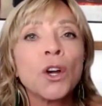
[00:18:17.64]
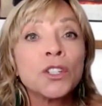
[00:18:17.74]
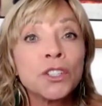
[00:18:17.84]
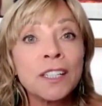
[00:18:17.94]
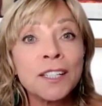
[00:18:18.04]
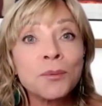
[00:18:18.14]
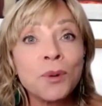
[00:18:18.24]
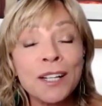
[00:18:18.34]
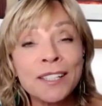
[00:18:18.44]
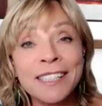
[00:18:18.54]
she
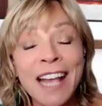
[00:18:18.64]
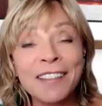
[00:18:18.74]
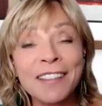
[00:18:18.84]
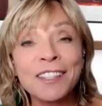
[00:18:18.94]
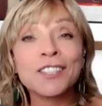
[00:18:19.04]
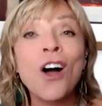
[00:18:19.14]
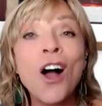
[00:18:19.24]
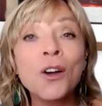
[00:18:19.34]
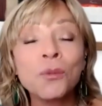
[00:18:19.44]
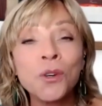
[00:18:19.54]
was had this
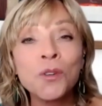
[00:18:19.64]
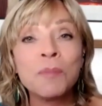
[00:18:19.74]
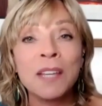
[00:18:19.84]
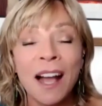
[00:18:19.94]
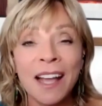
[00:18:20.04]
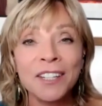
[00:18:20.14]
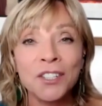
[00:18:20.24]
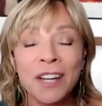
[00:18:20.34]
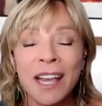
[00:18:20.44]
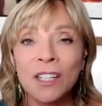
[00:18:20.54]
long room behind
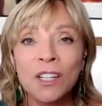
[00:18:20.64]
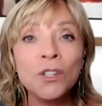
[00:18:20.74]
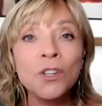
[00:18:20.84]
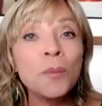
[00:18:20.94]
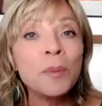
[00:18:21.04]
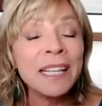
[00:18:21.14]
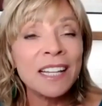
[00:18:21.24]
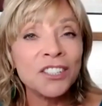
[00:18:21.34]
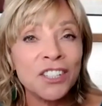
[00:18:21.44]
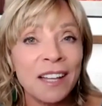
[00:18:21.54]
her and nobody
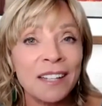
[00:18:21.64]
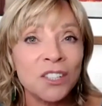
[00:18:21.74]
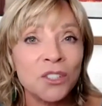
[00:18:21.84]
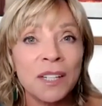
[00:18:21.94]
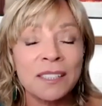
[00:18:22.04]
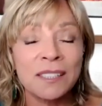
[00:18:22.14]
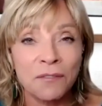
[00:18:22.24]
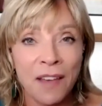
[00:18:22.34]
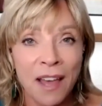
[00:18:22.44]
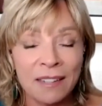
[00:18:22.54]
has yet addressed the
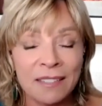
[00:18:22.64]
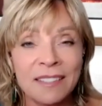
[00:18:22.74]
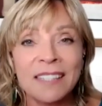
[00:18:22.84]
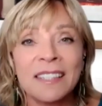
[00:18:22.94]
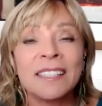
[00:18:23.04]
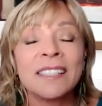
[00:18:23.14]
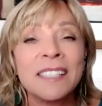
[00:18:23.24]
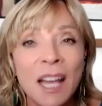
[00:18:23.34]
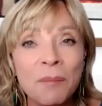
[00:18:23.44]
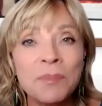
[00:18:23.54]
fact that the
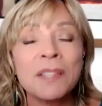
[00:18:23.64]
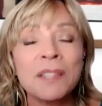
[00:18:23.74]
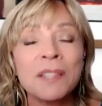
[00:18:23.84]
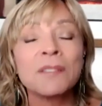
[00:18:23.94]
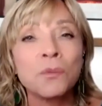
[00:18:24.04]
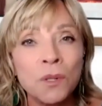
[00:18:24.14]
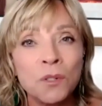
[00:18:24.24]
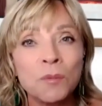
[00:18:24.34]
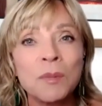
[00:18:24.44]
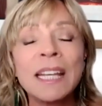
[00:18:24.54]
depth of the
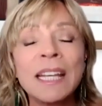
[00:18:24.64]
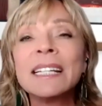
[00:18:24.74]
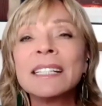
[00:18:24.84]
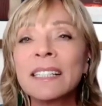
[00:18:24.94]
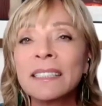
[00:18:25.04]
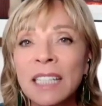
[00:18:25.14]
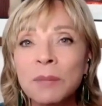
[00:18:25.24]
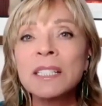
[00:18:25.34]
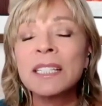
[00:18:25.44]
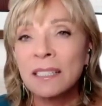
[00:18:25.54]
room is a
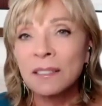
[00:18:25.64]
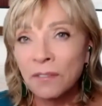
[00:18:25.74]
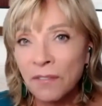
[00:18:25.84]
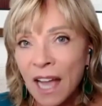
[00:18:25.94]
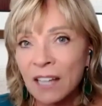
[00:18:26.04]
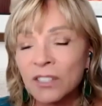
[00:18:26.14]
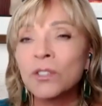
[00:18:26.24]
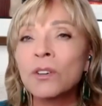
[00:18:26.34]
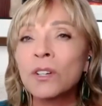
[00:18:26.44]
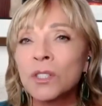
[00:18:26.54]
limiting
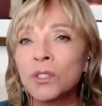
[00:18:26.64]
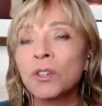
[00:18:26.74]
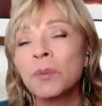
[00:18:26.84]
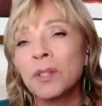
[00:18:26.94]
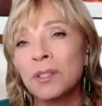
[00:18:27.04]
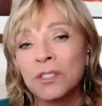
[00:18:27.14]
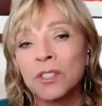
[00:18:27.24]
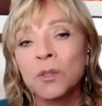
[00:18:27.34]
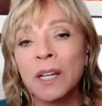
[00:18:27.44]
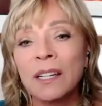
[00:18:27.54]
factor or contributor
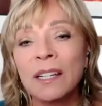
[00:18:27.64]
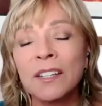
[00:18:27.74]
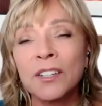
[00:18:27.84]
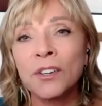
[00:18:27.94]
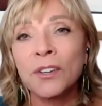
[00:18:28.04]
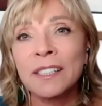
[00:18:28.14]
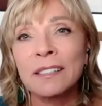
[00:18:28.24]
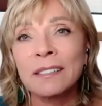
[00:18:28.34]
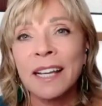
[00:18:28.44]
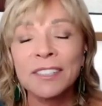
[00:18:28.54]
to what you're going to
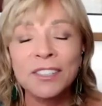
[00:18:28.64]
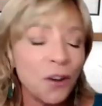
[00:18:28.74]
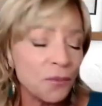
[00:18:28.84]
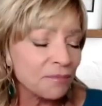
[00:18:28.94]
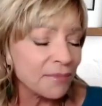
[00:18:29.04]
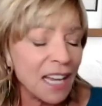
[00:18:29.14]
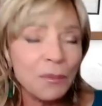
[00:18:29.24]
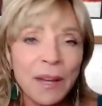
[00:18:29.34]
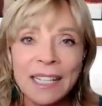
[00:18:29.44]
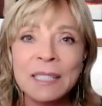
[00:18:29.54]
look like so
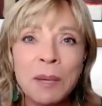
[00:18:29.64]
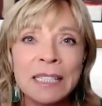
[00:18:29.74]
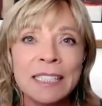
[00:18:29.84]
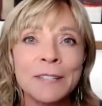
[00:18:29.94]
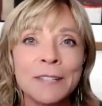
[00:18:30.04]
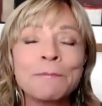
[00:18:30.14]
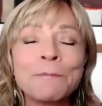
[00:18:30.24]
anyway yeah. it's a big deal